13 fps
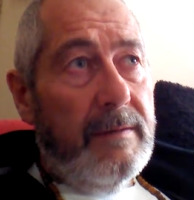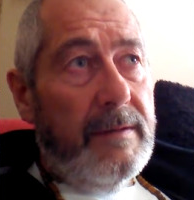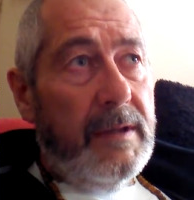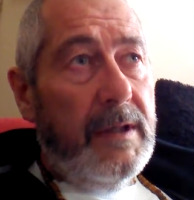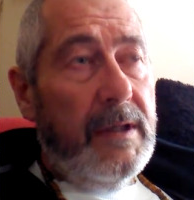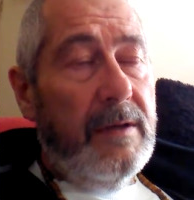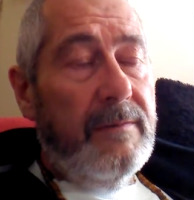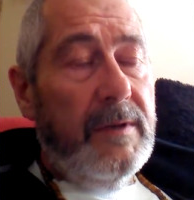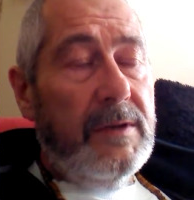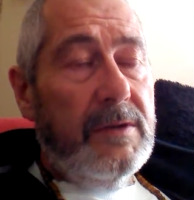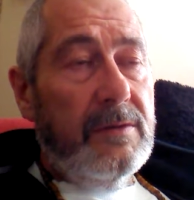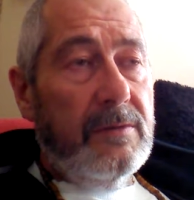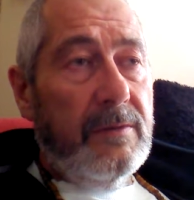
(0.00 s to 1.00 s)
that an
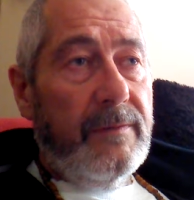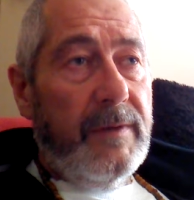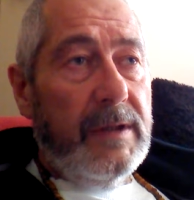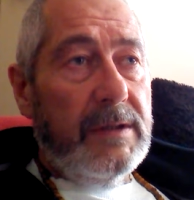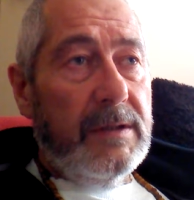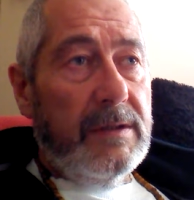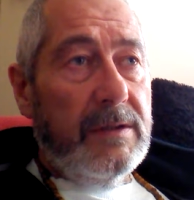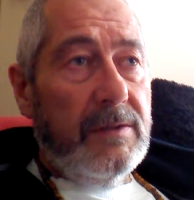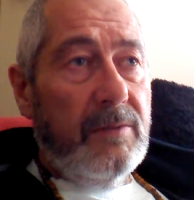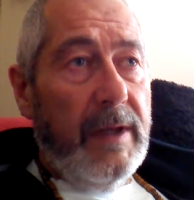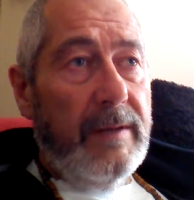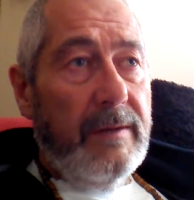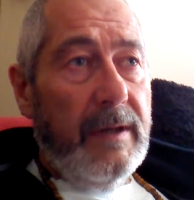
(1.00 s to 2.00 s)
individual faces
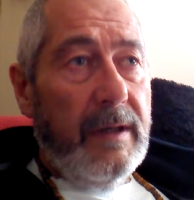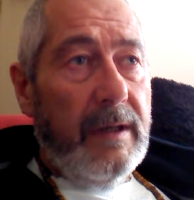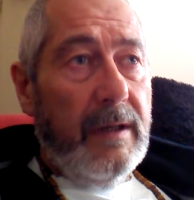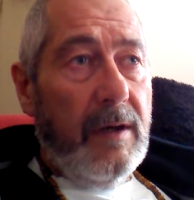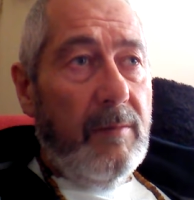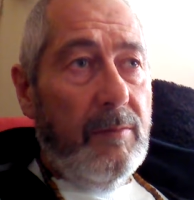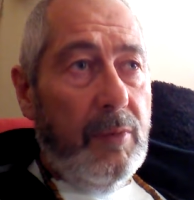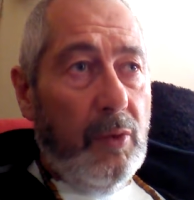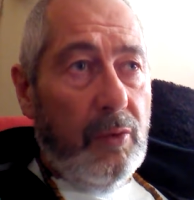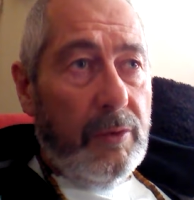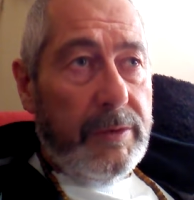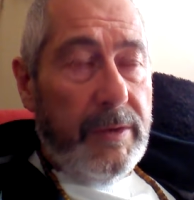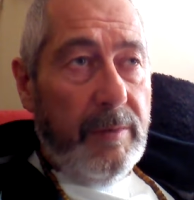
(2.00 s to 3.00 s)
when they are
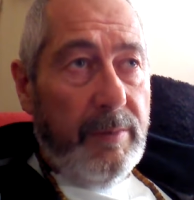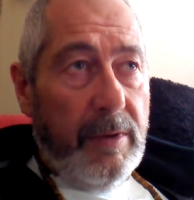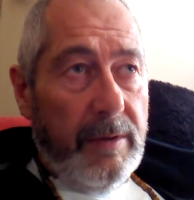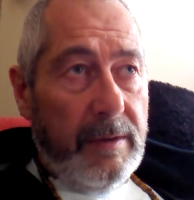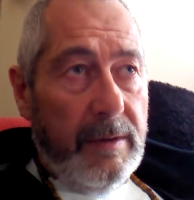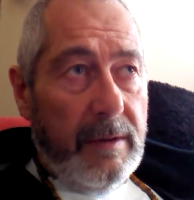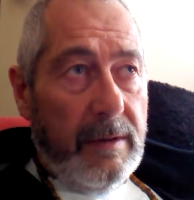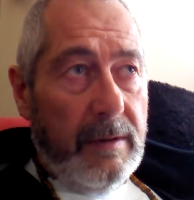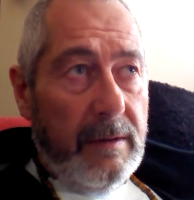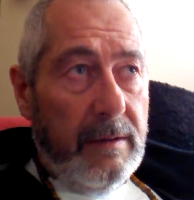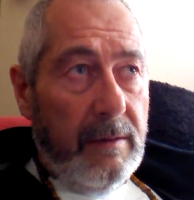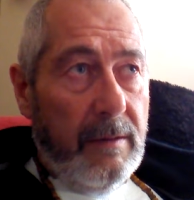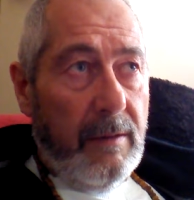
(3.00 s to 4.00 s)
brought to the point
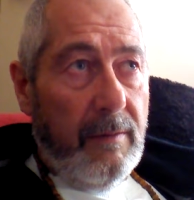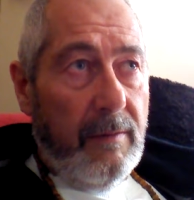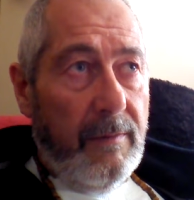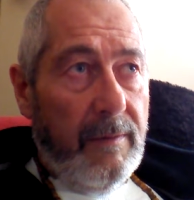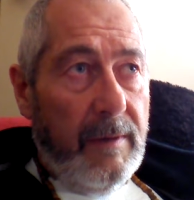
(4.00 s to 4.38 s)
of